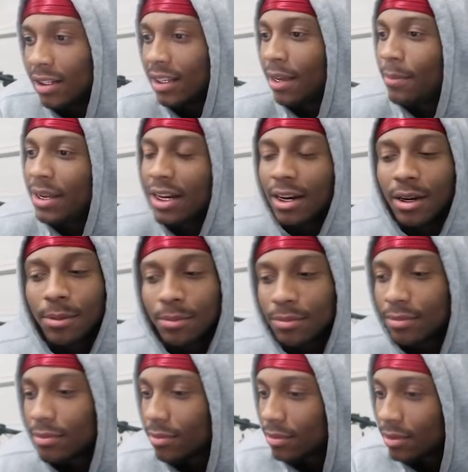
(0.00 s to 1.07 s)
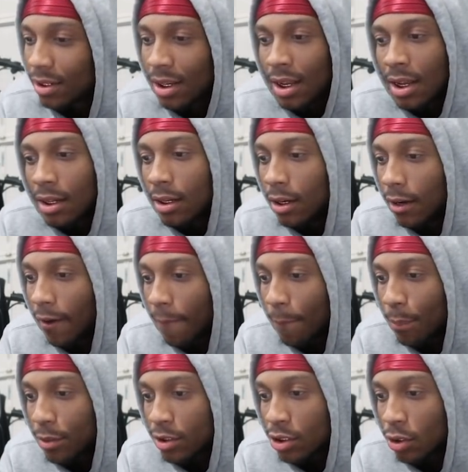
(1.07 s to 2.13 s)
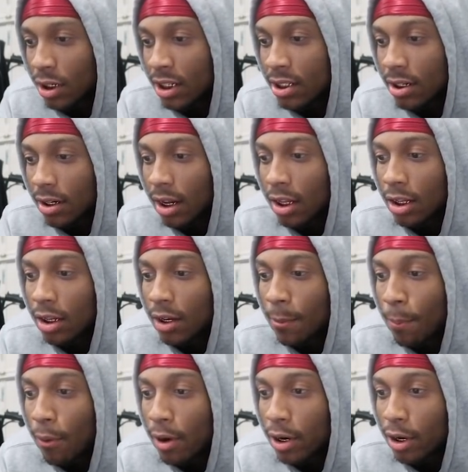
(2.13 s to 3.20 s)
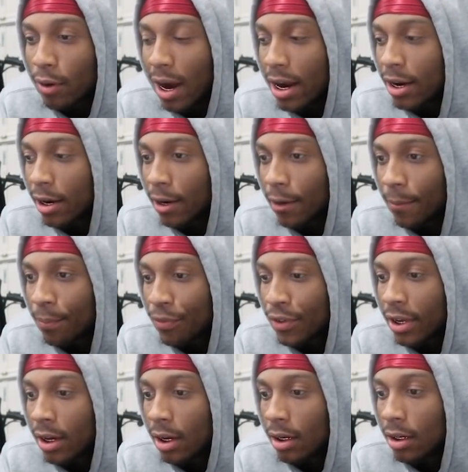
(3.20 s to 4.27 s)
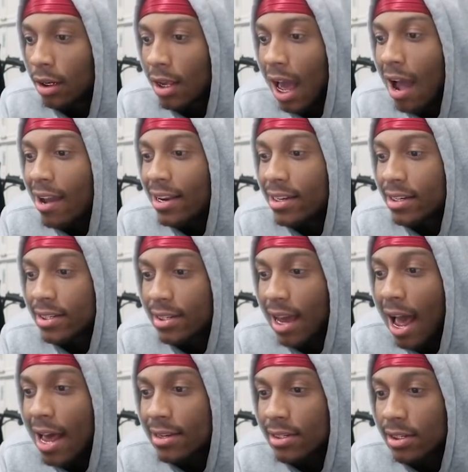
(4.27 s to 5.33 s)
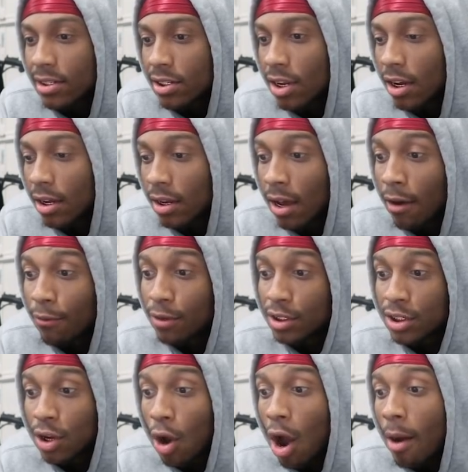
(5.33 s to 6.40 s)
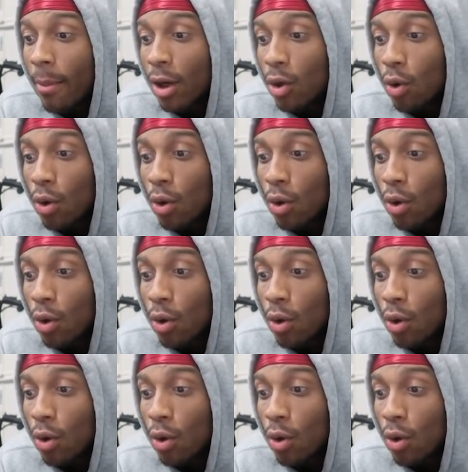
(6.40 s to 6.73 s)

give me them. Look, so this is another good pointer right here. Look how he disguises coverage. So all my